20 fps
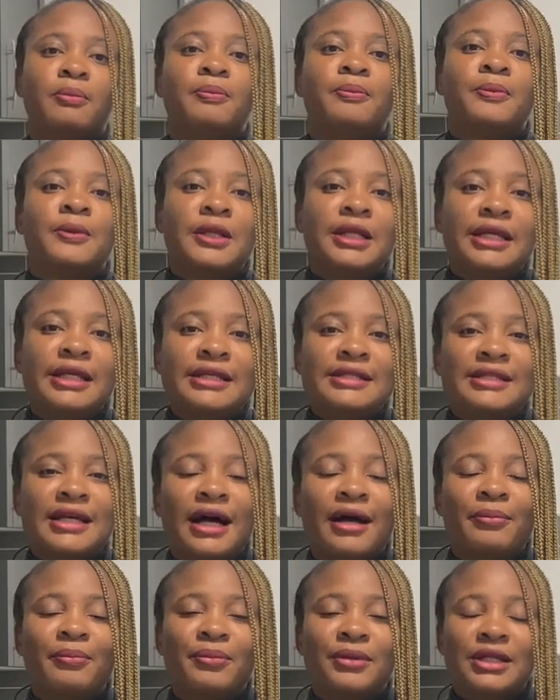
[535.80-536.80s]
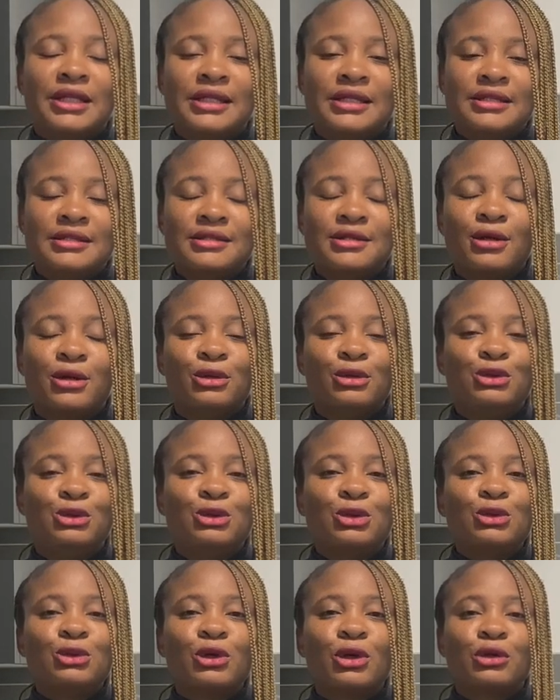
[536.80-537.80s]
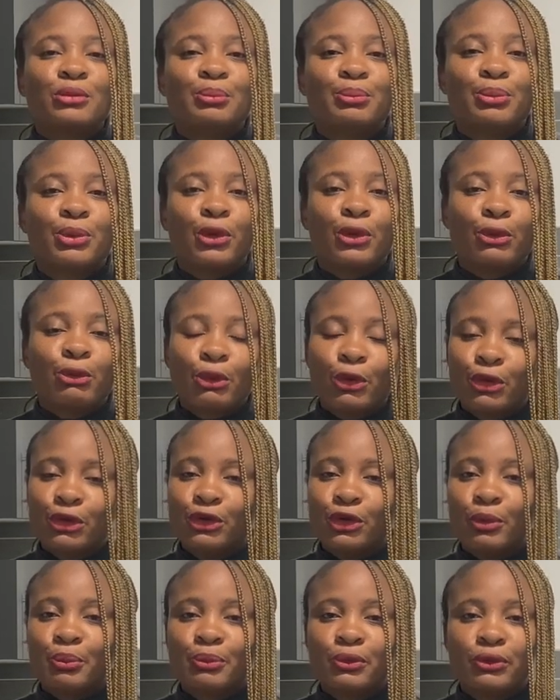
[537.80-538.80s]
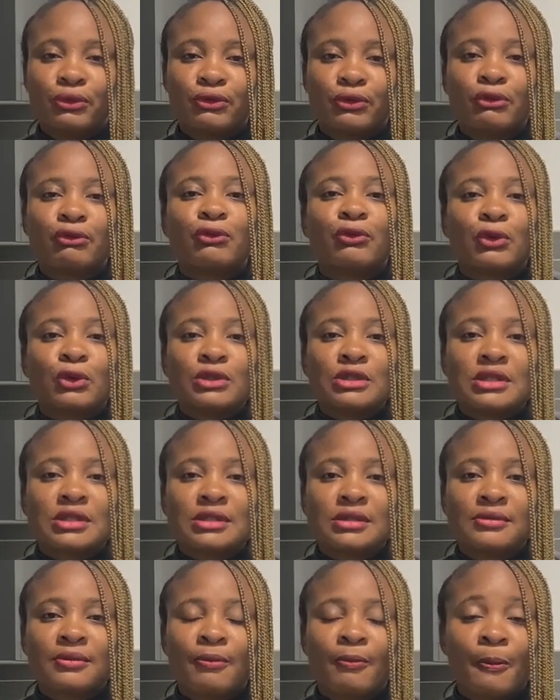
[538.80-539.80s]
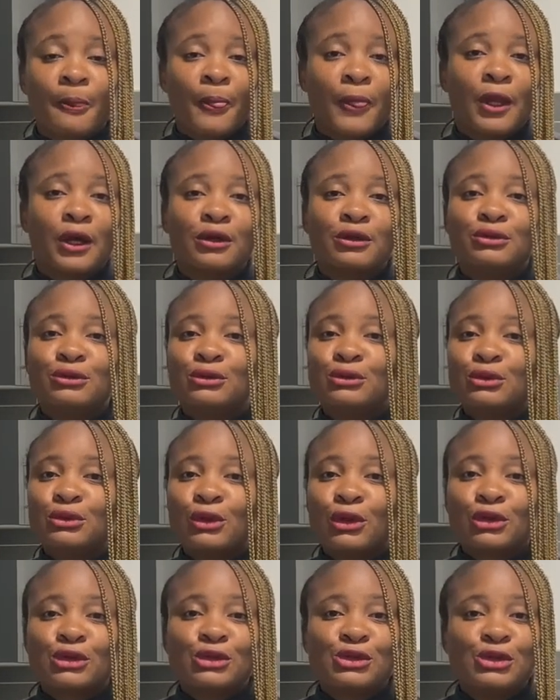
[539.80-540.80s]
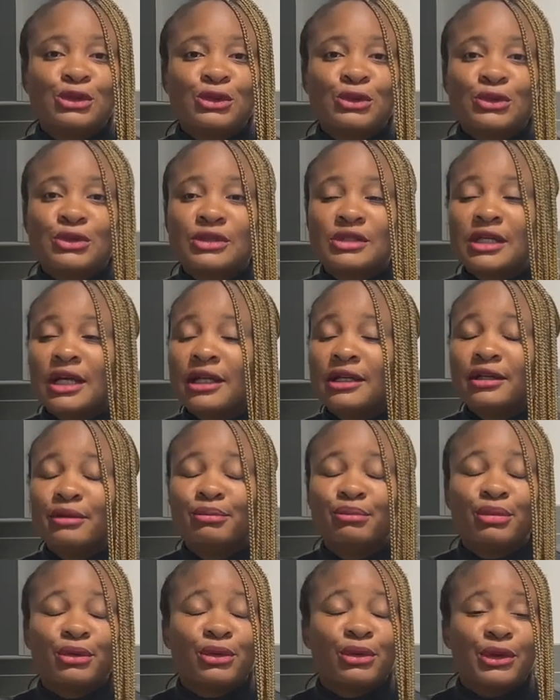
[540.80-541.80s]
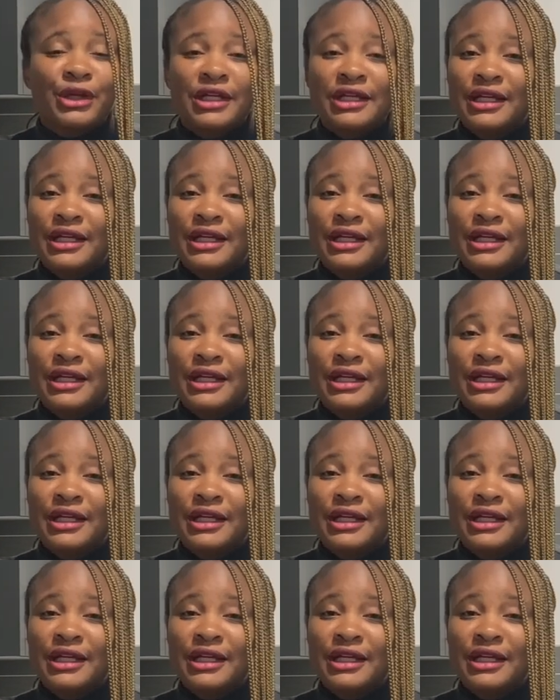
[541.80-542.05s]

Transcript: Please and please do not borrow your proof of funds. Do not use any borrowing